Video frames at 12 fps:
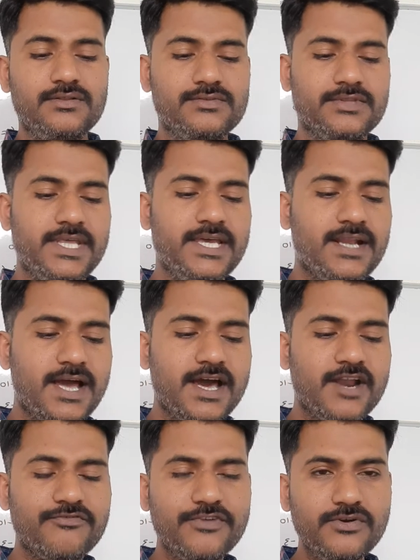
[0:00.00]
there
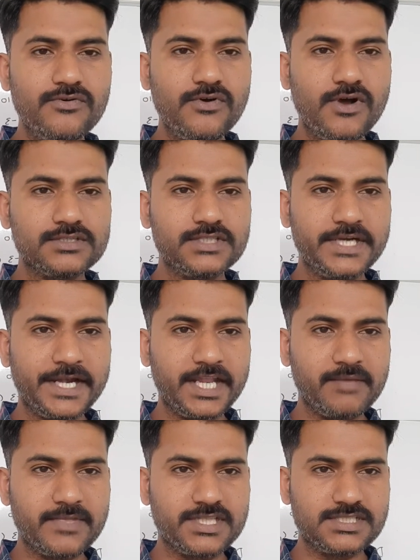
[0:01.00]
are a few other
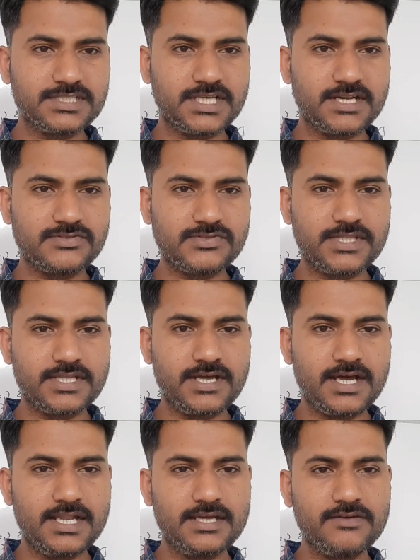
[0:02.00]
dating methods are also there
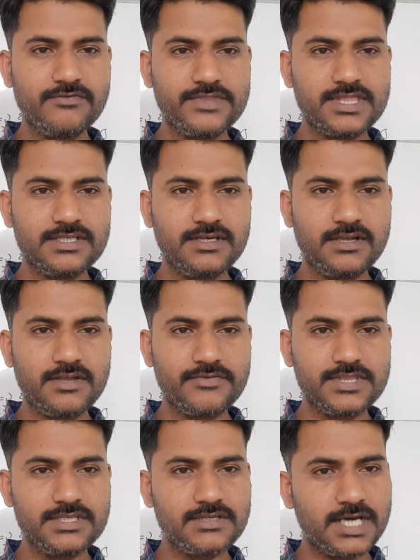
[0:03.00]
along with the
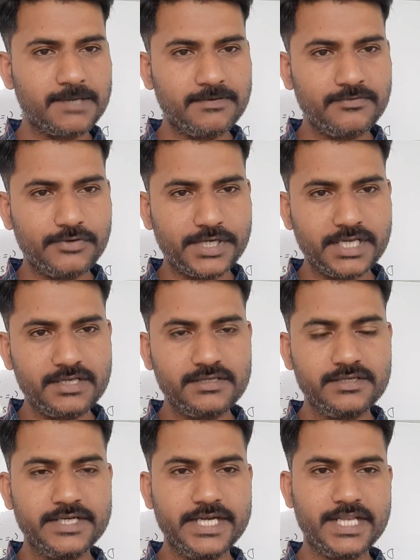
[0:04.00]
carbon
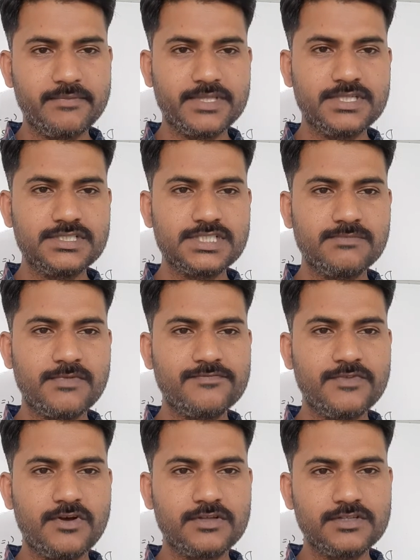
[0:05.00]
14 dating method. Some
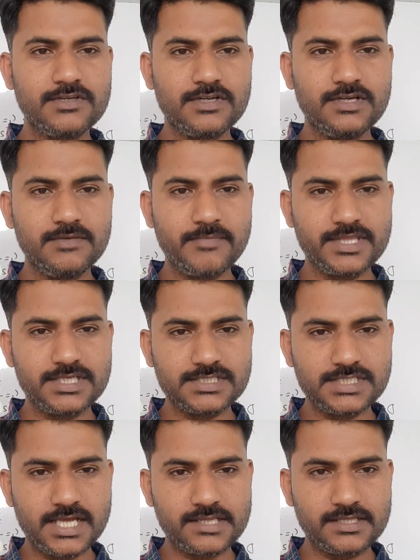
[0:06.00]
of the other
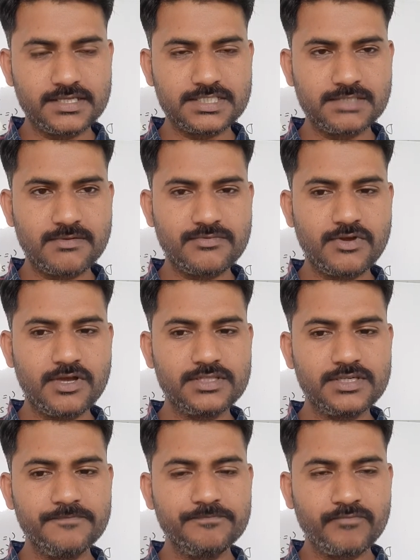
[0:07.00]
methods are there, some of the
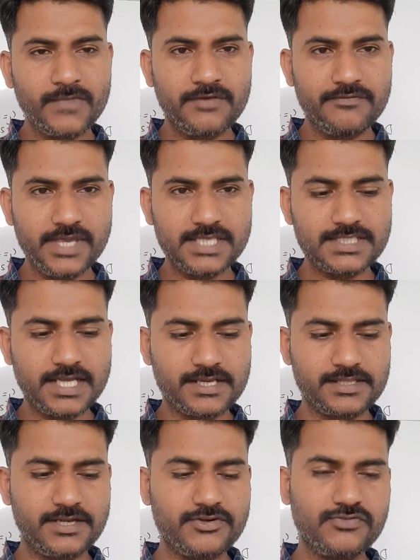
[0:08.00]
other ways
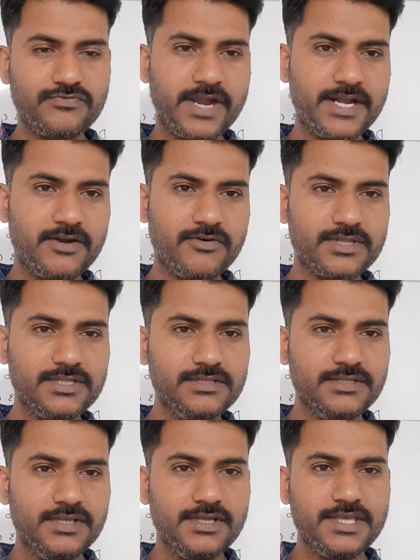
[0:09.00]
are there to find out the
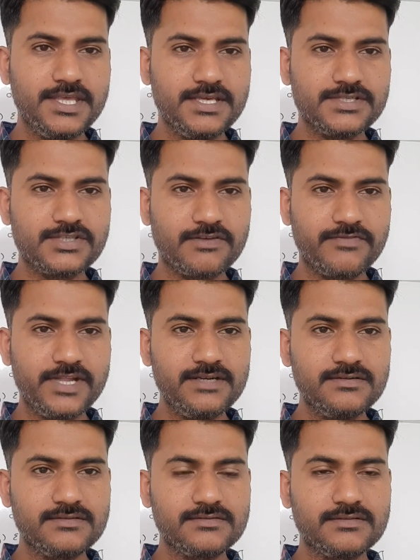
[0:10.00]
years of
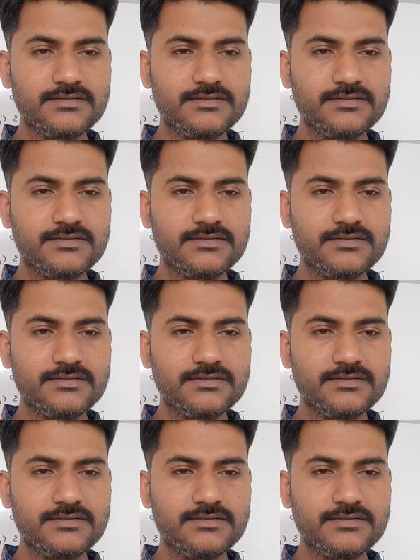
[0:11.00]
that